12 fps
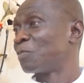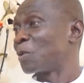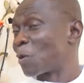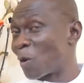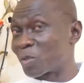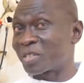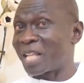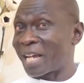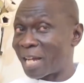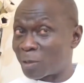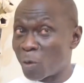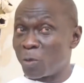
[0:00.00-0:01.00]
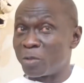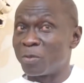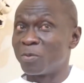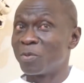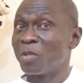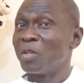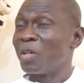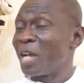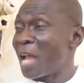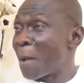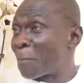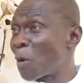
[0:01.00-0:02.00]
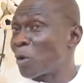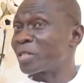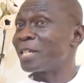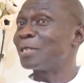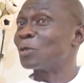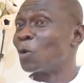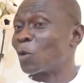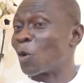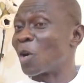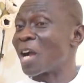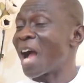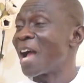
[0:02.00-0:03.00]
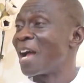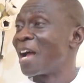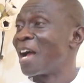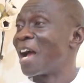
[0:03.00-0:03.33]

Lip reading: Because, like I told you, a port is no longer